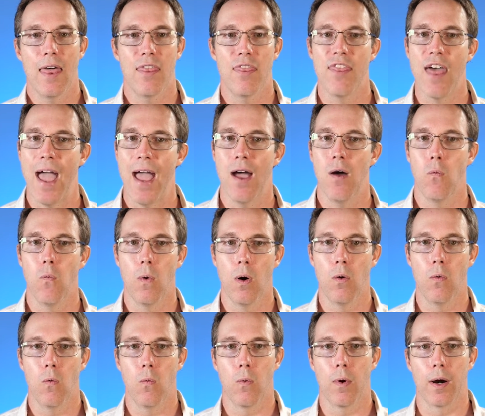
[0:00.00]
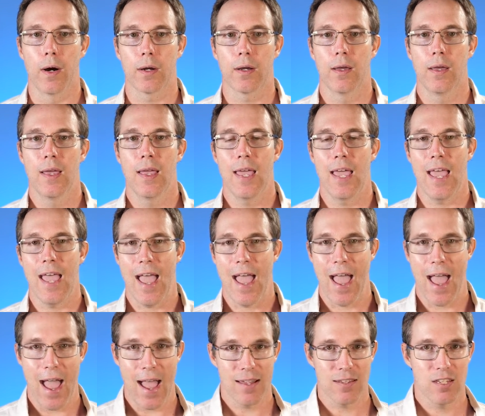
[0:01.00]
that won't work. It
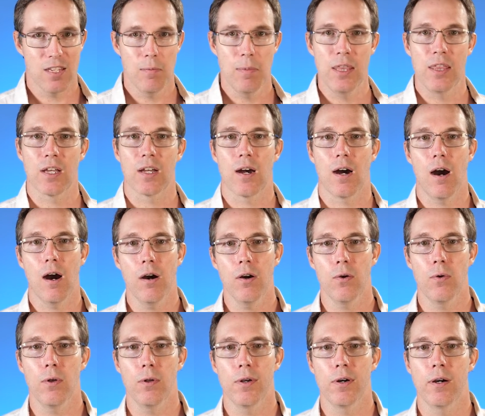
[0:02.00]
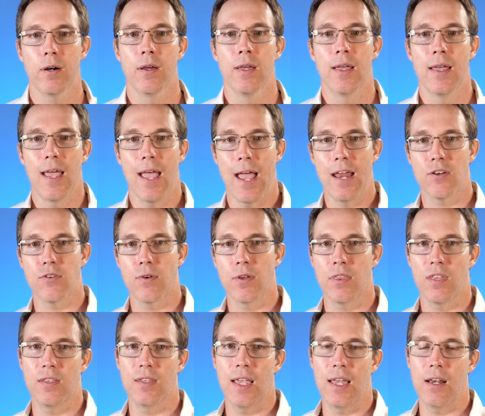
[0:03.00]
has to be the cardholder
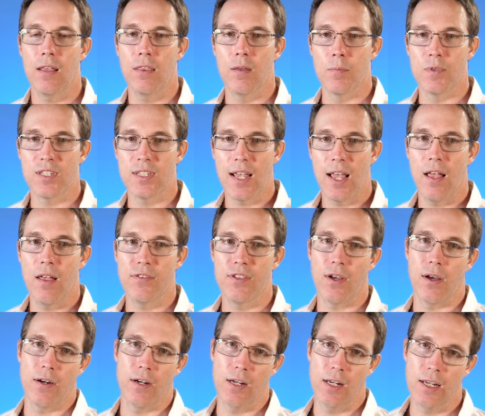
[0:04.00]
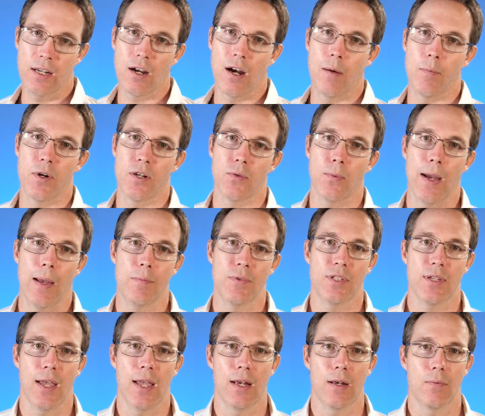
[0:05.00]
entering the data themselves on an e-commerce
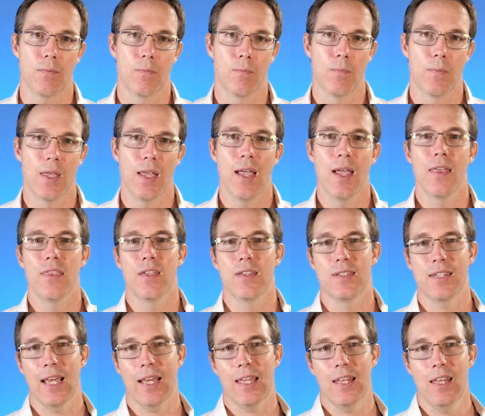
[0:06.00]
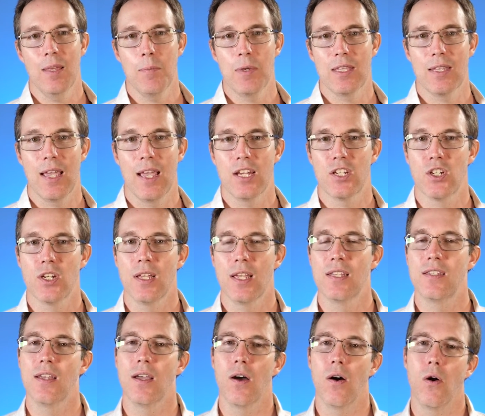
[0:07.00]
website. The second limitation
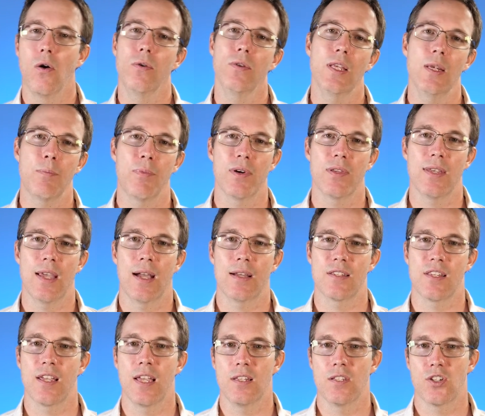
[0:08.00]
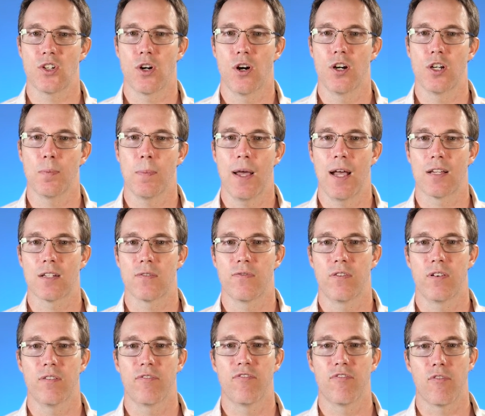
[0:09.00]
is it only protects against chargebacks
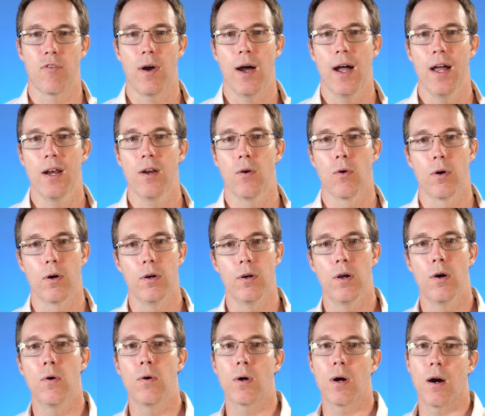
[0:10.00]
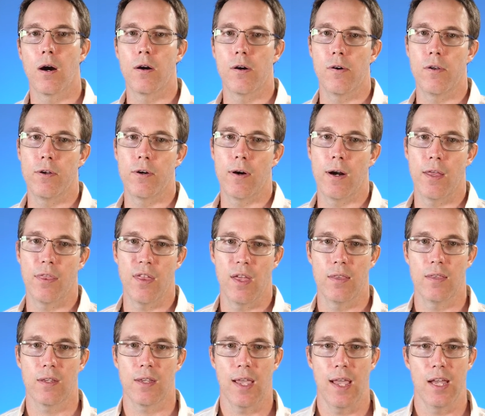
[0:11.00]
for fraud or no cardholder
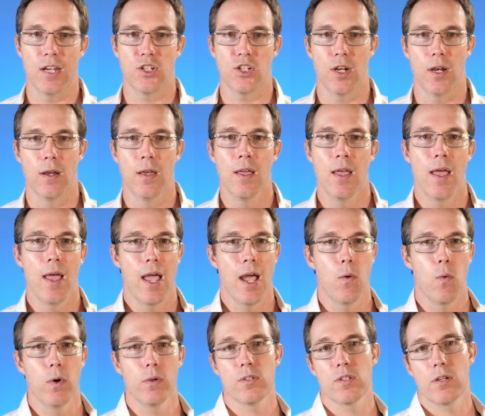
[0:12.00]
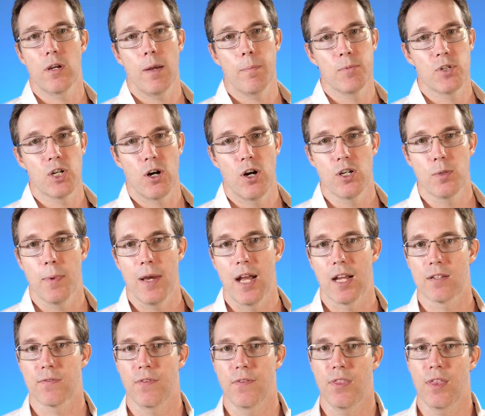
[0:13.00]
authentication. It won't stop
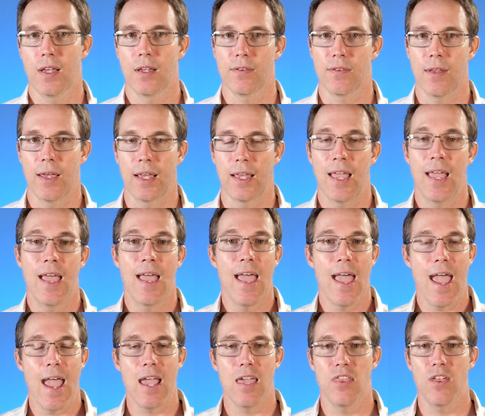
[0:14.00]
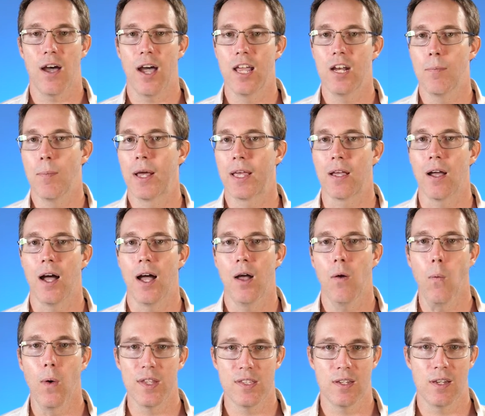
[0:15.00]
chargebacks for things like, hey, the item I
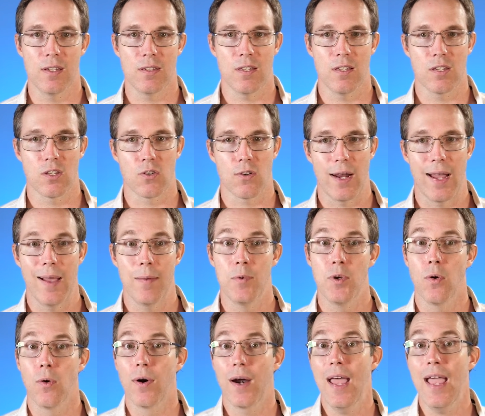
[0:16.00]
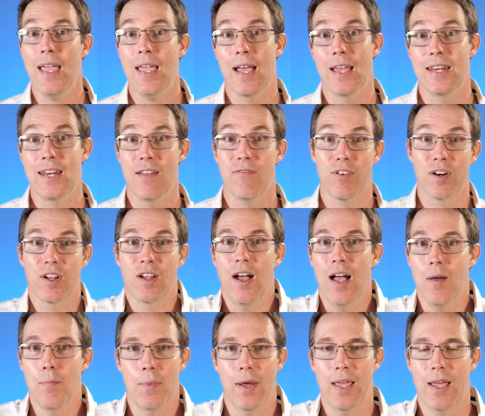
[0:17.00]
got wasn't as described, or hey, I never
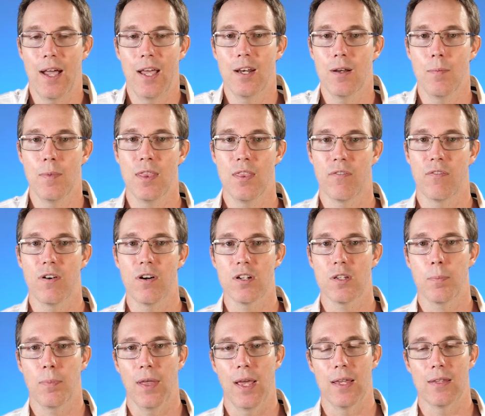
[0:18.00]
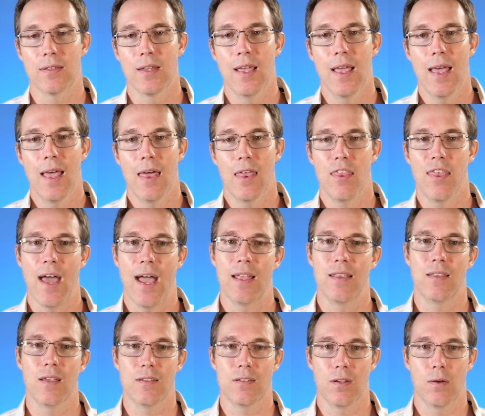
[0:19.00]
got my item in the first place.
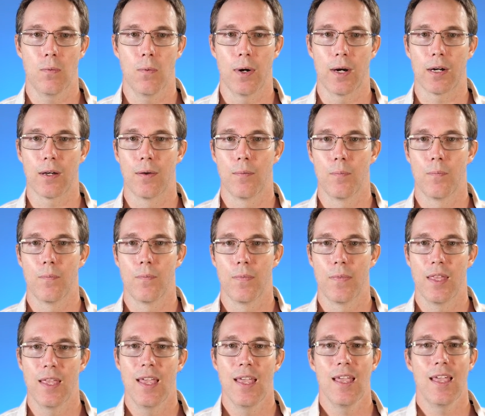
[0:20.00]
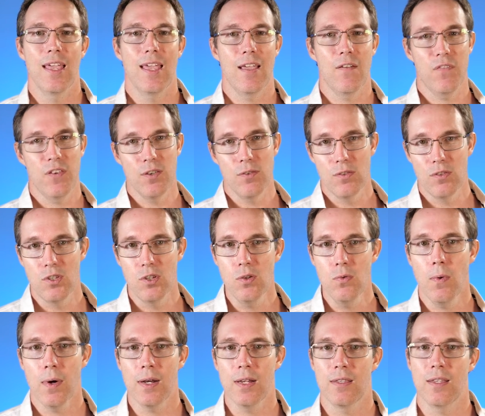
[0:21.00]
That doesn't work. If you
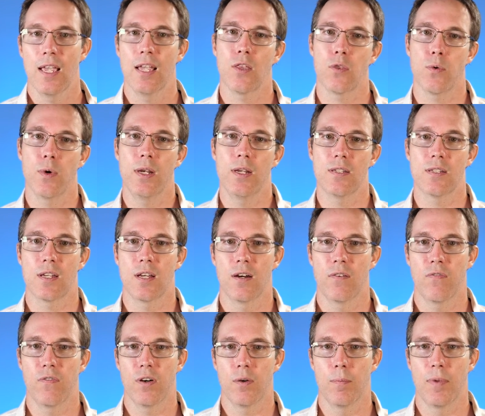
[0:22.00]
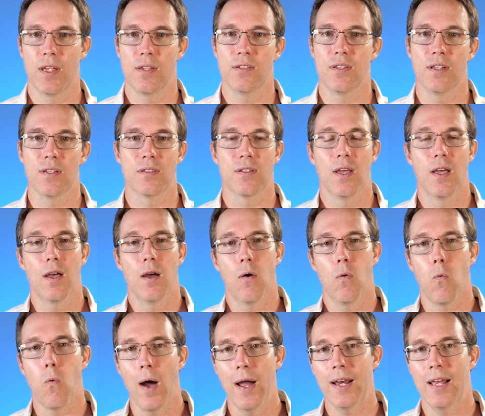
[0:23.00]
do want to take 3DSecure for your business,
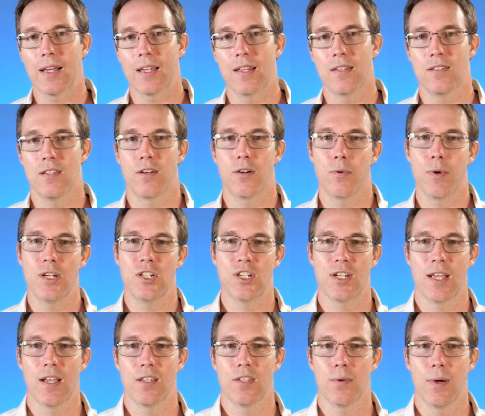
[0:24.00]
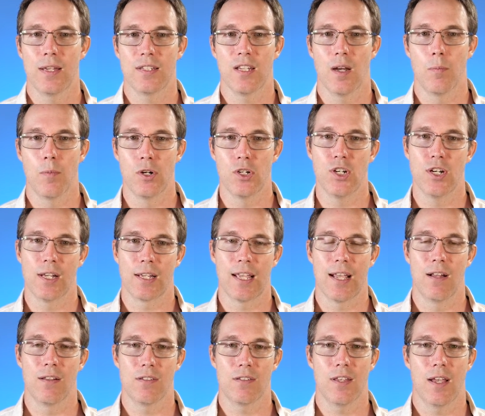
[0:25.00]
why not consider reaching out to us at
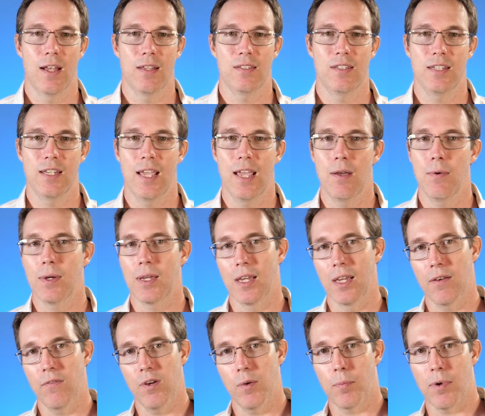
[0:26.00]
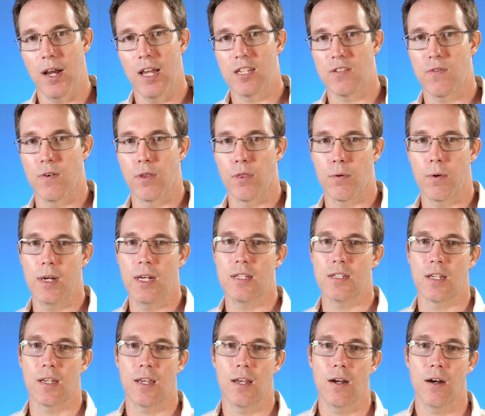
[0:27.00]
merchantaccounts.ca? We can give you a price for
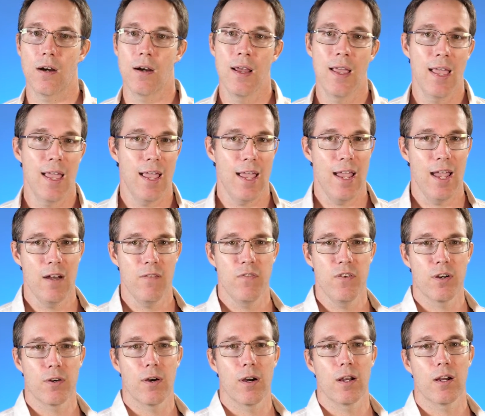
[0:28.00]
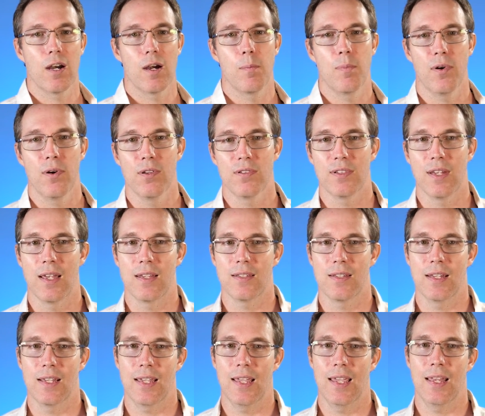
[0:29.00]
3DSecure and for your credit card
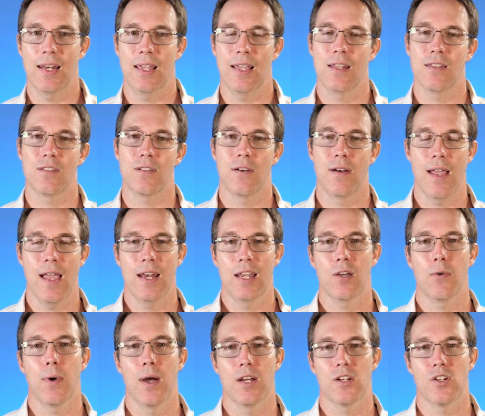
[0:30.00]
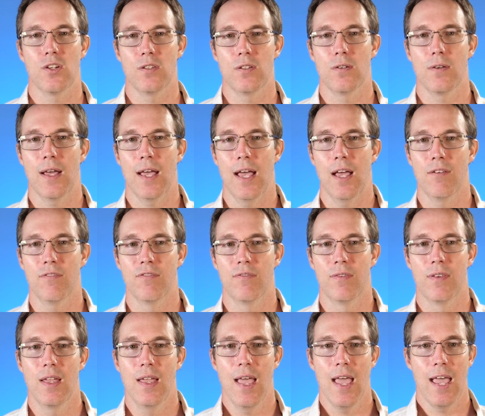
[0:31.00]
processing and answer any questions you have.
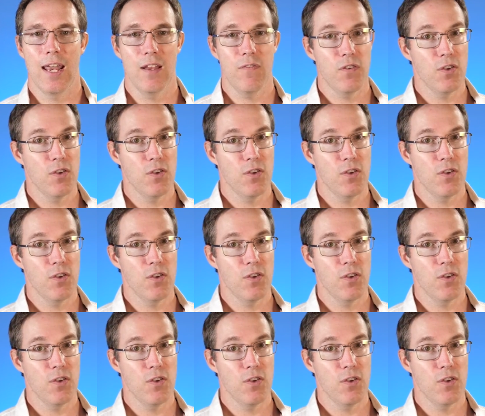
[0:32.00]
And